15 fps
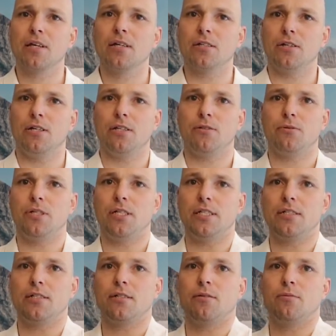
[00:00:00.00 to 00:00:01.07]
So that
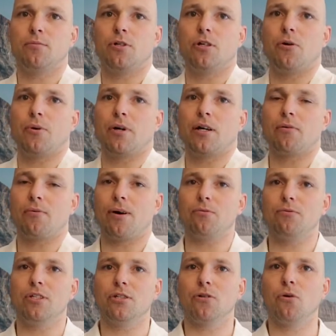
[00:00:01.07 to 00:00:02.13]
is going
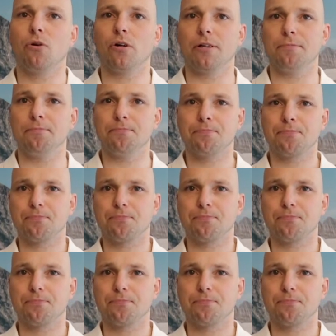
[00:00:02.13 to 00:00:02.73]
around this corner.